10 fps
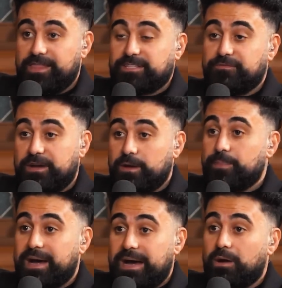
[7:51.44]
And that's a very
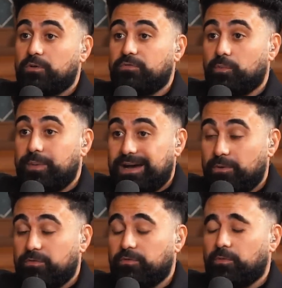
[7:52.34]
powerful,
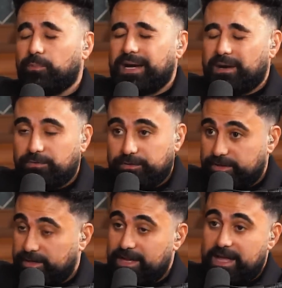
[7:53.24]
powerful, powerful
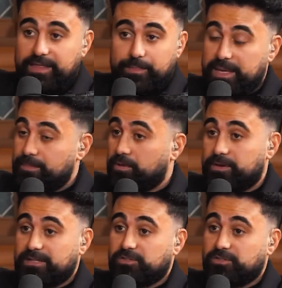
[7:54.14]
thing that people are not